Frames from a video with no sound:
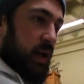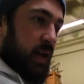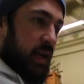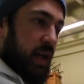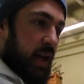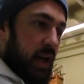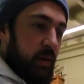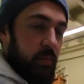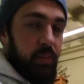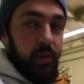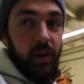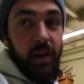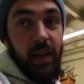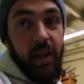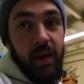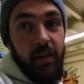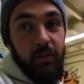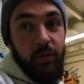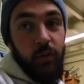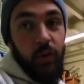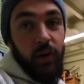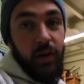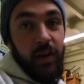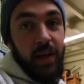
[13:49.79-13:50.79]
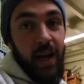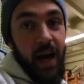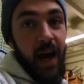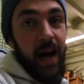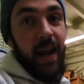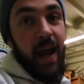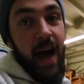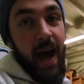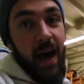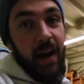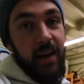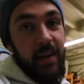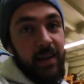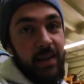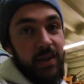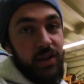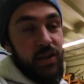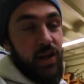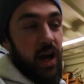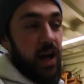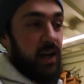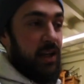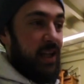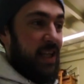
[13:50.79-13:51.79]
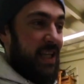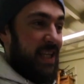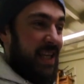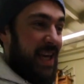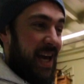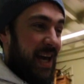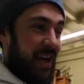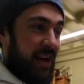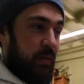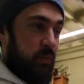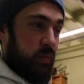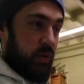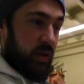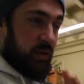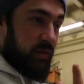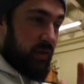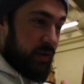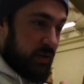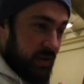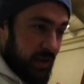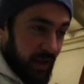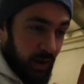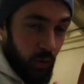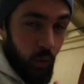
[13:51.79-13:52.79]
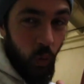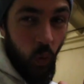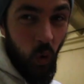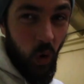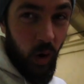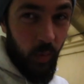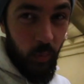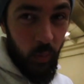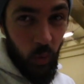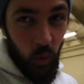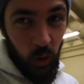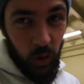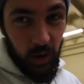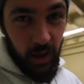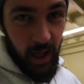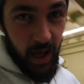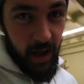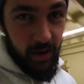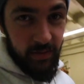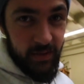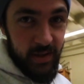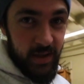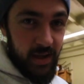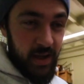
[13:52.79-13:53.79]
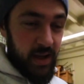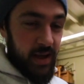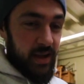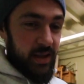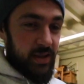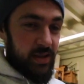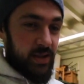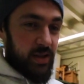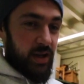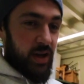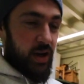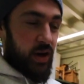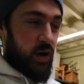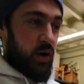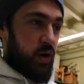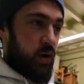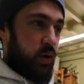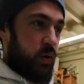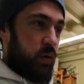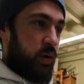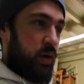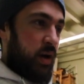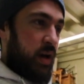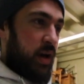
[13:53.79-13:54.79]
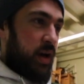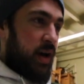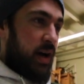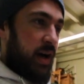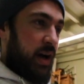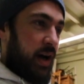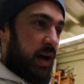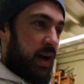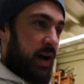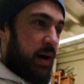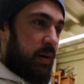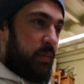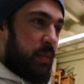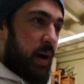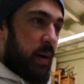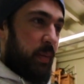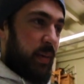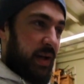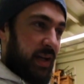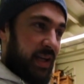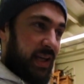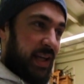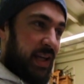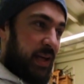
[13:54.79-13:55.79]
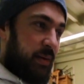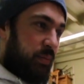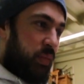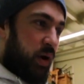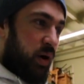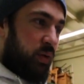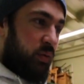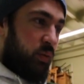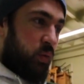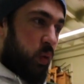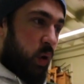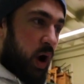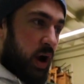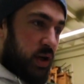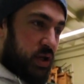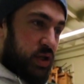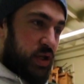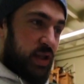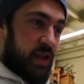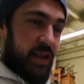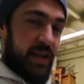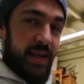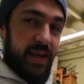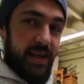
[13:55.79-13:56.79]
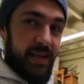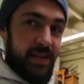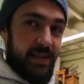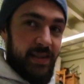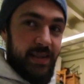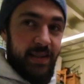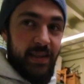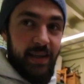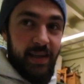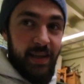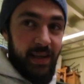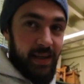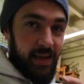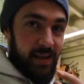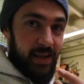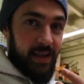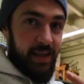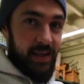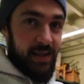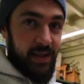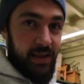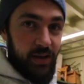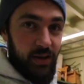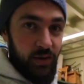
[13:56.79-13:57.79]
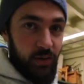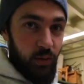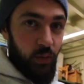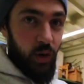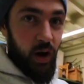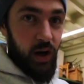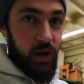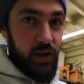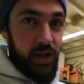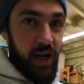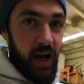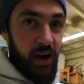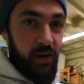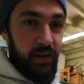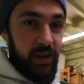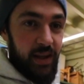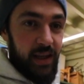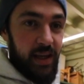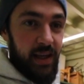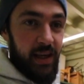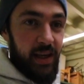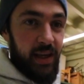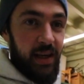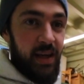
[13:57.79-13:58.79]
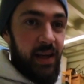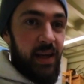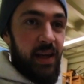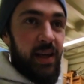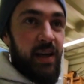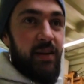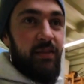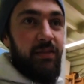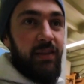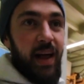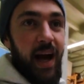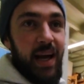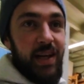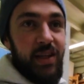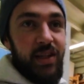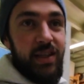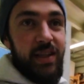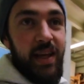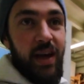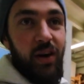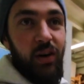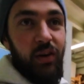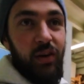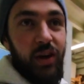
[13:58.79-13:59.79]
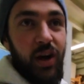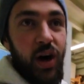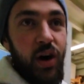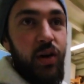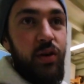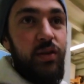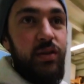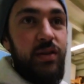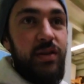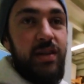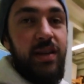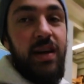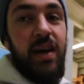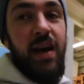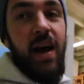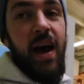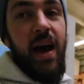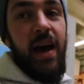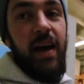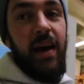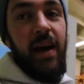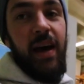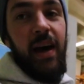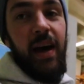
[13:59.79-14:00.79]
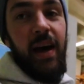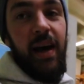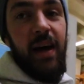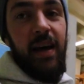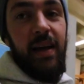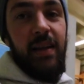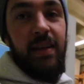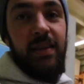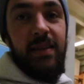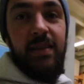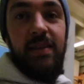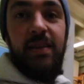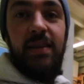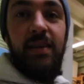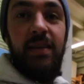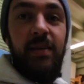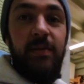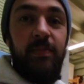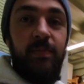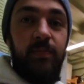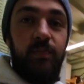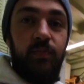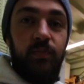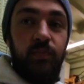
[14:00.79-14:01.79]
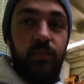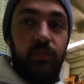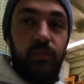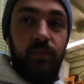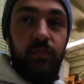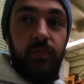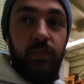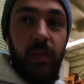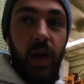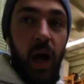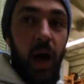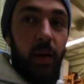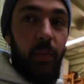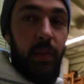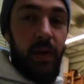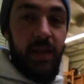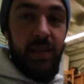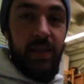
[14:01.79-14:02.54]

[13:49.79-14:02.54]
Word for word: can't believe we're not out of the chocolate yet. I believe there's like one more left. So um, I'm going to keep on watching this, continue to watch how the flash sale goes. And I'm